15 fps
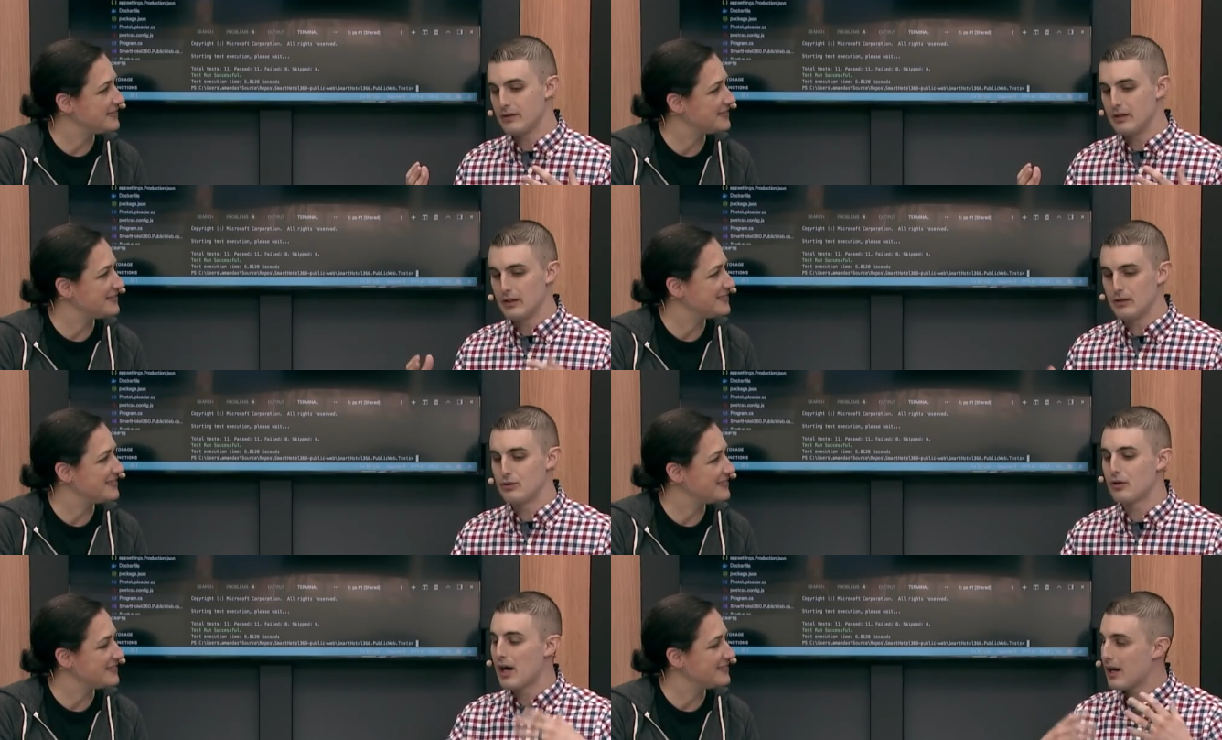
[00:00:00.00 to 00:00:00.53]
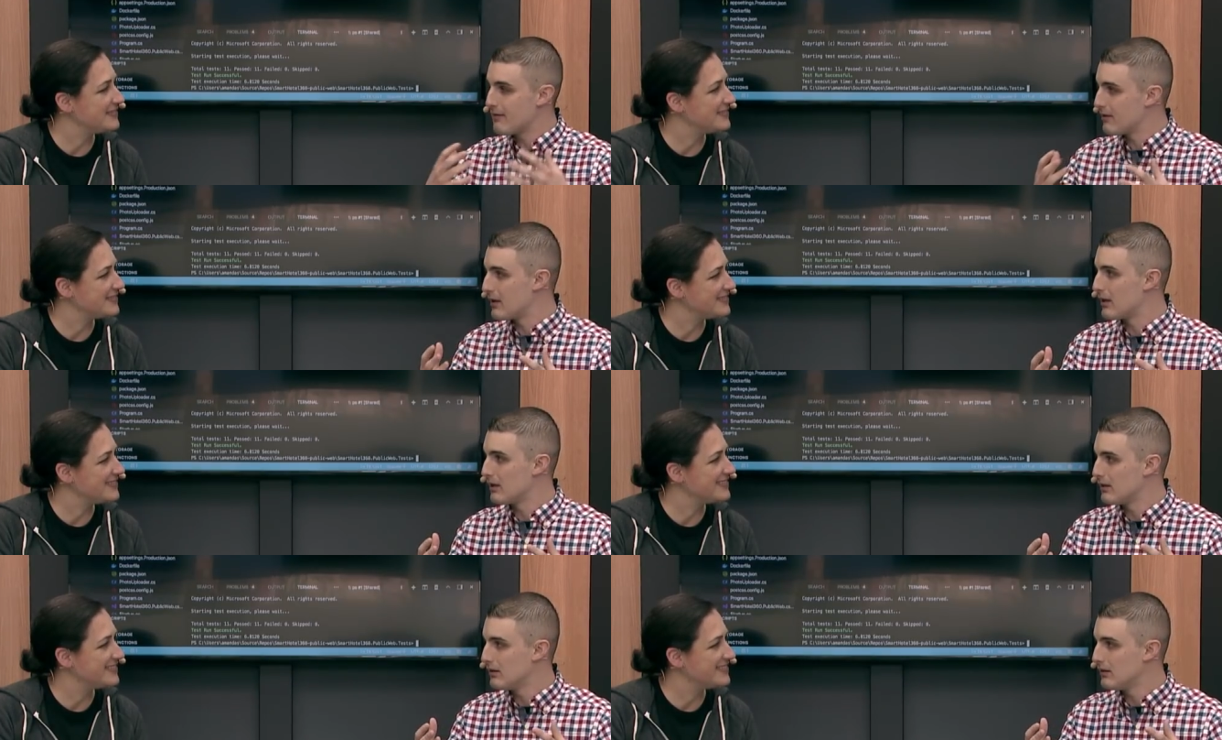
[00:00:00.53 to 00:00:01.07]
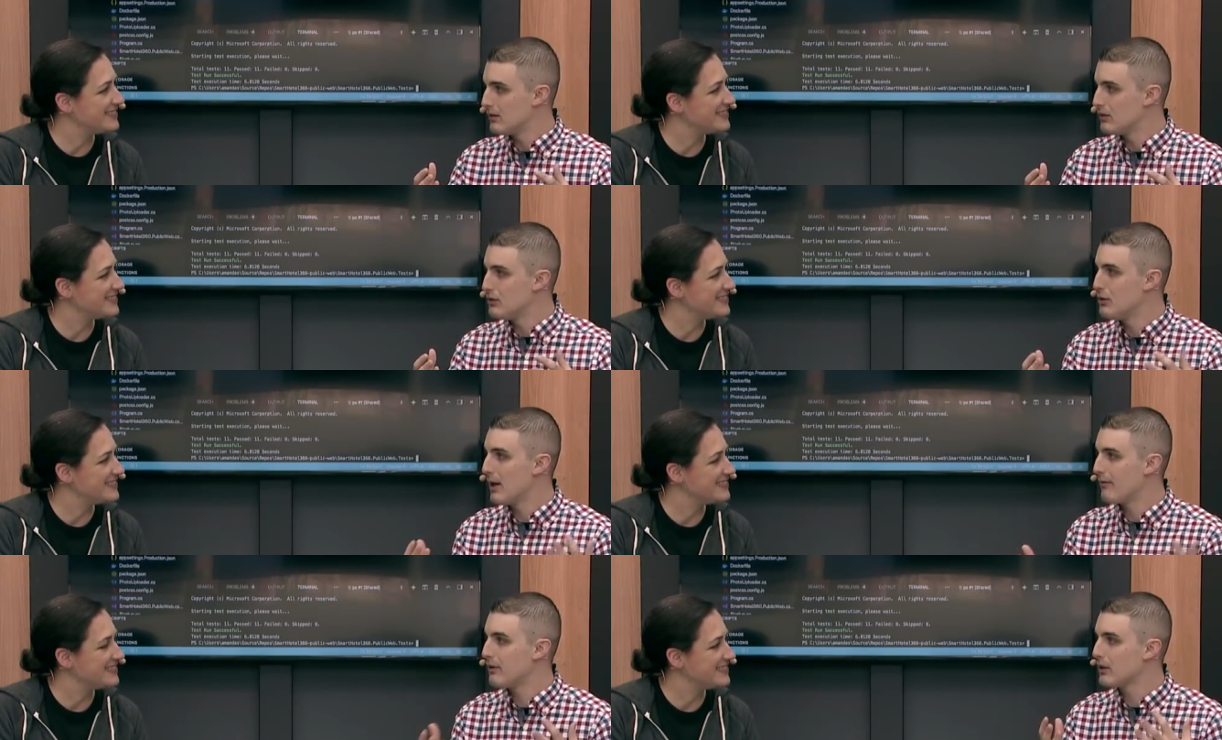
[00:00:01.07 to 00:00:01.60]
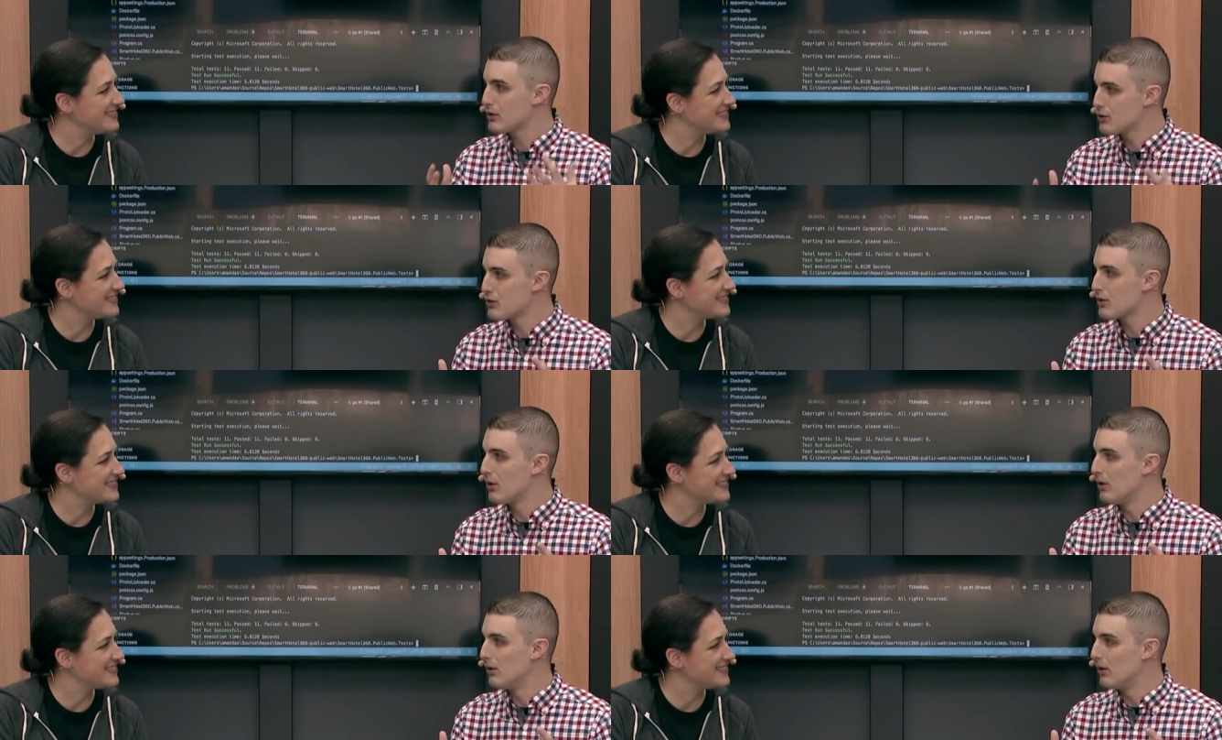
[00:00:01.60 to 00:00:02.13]
Speaker 1: the driver, you have the
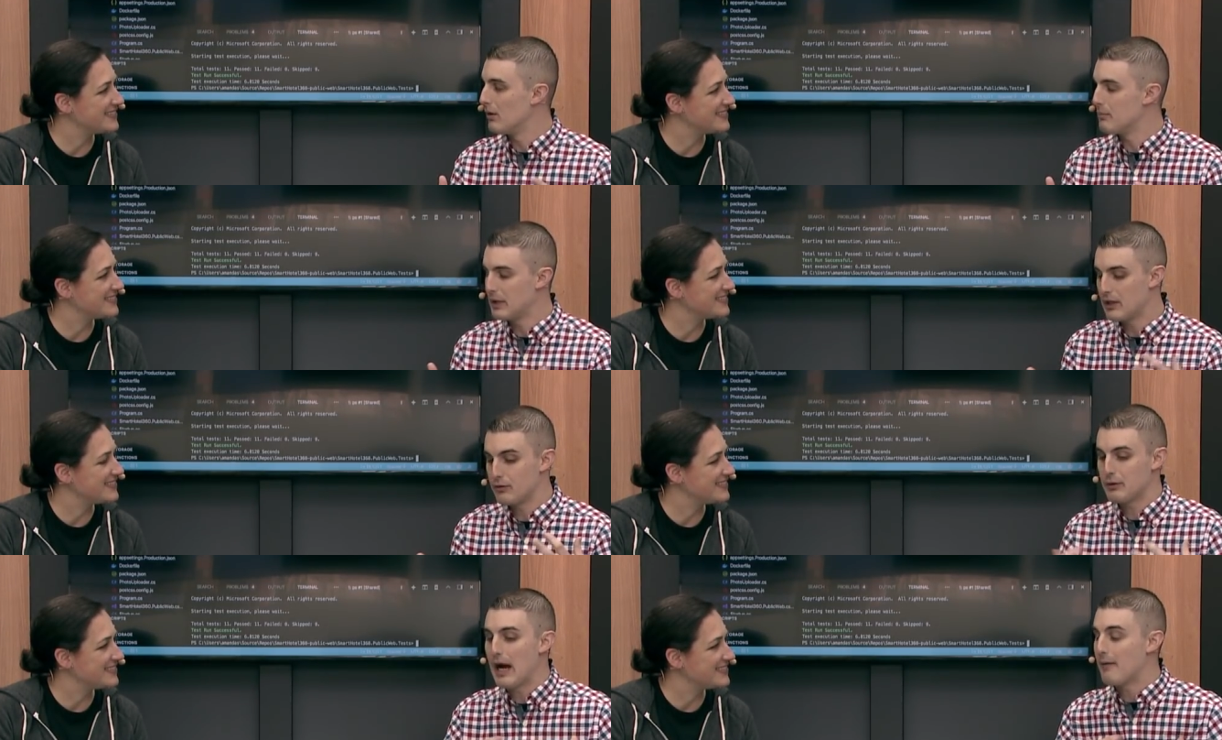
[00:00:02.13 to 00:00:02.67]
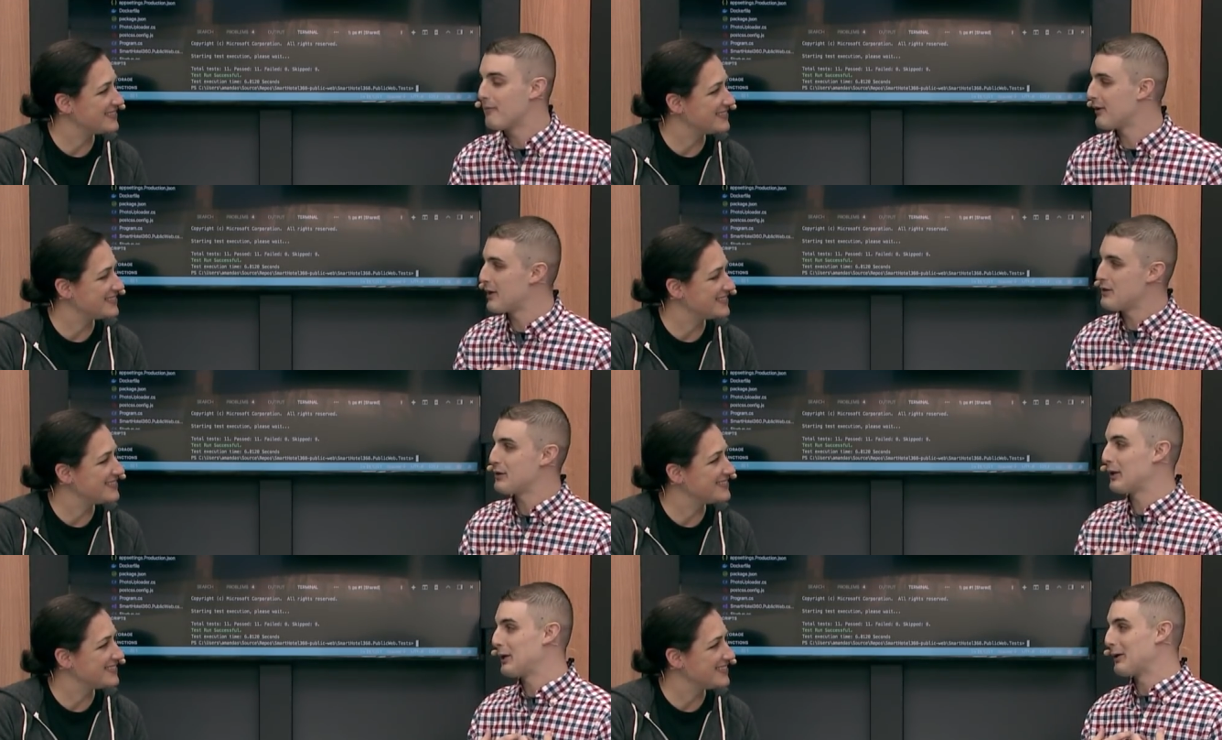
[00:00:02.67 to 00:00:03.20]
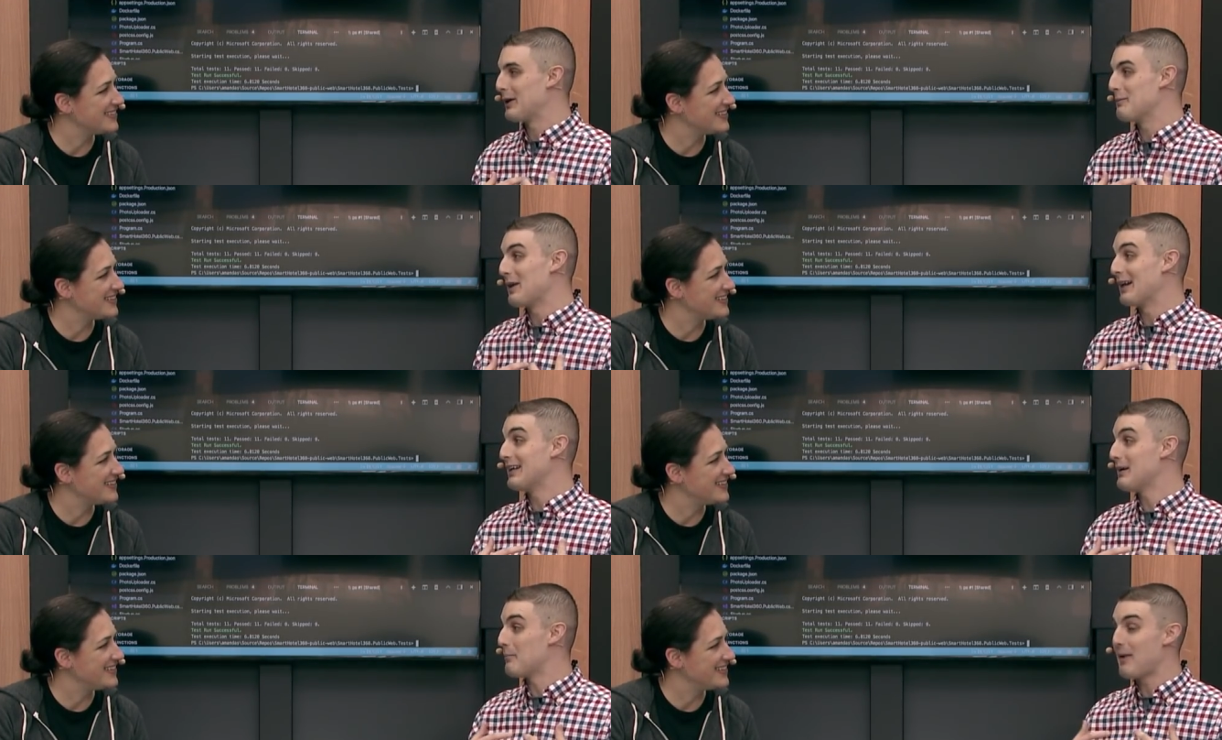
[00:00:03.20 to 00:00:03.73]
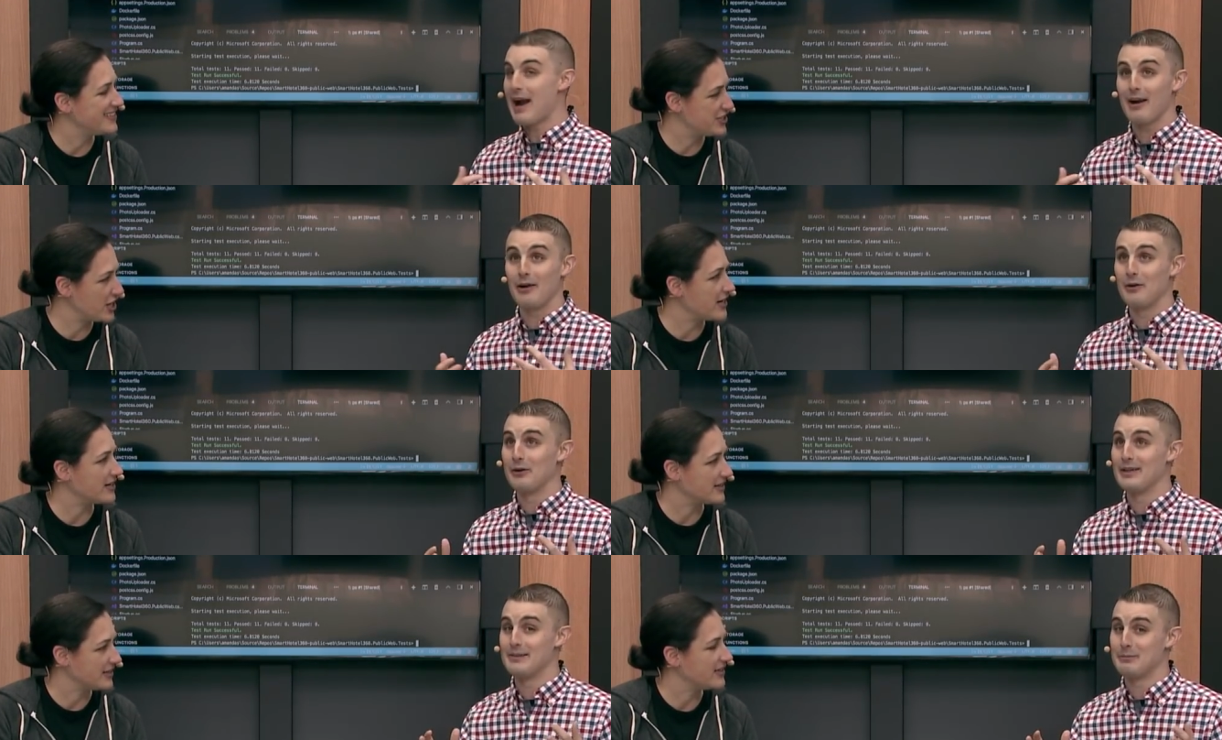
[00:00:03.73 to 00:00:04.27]
control because I'm very security minded. I'm
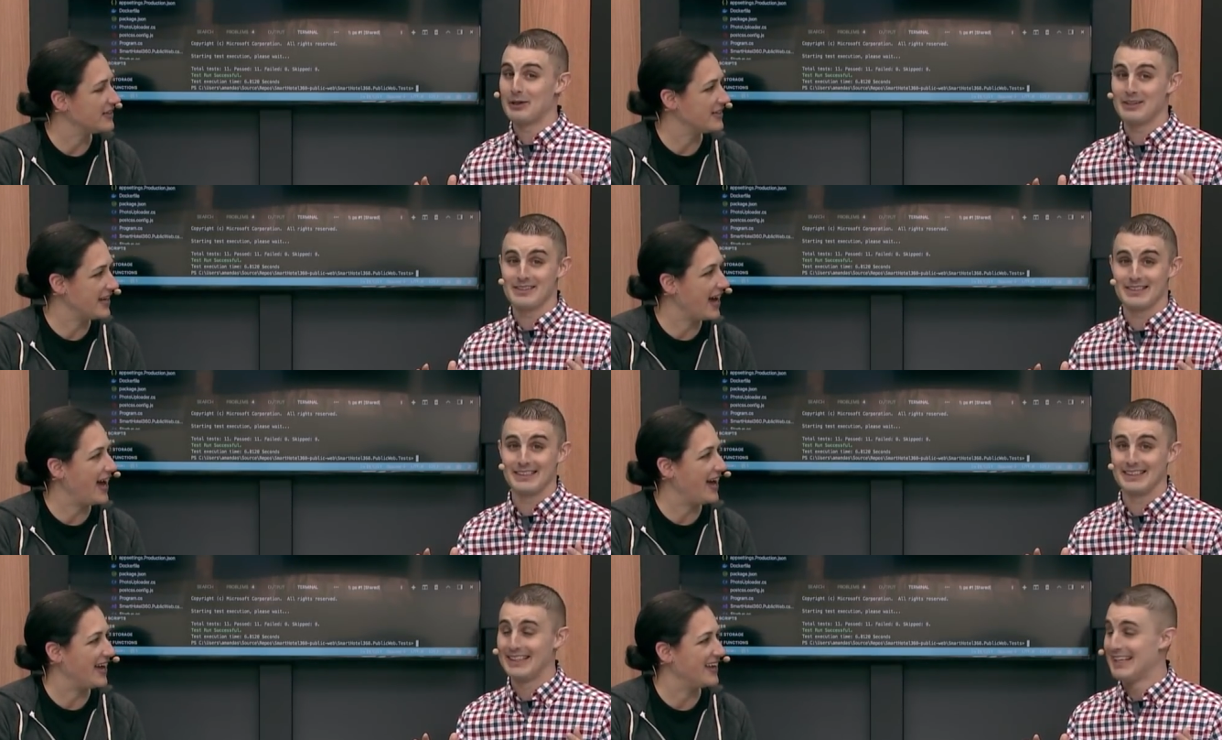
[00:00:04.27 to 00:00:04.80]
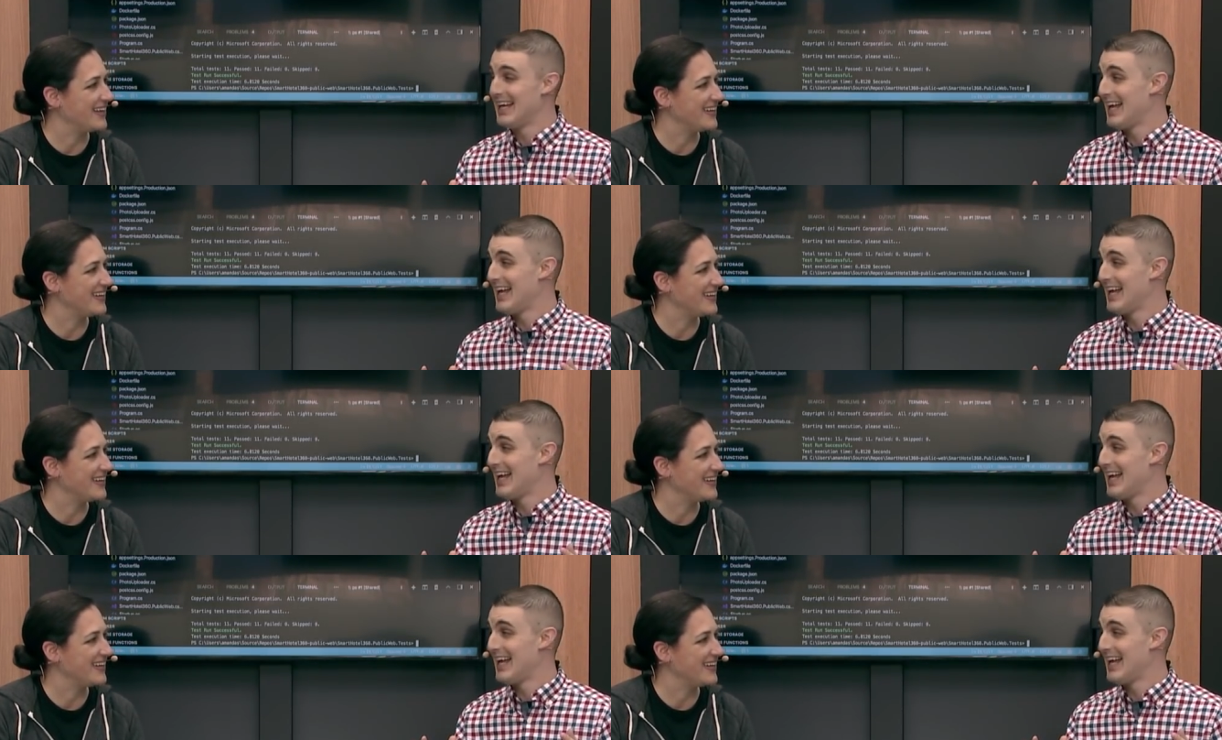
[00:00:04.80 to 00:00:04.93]
paranoid sure. person. Yeah.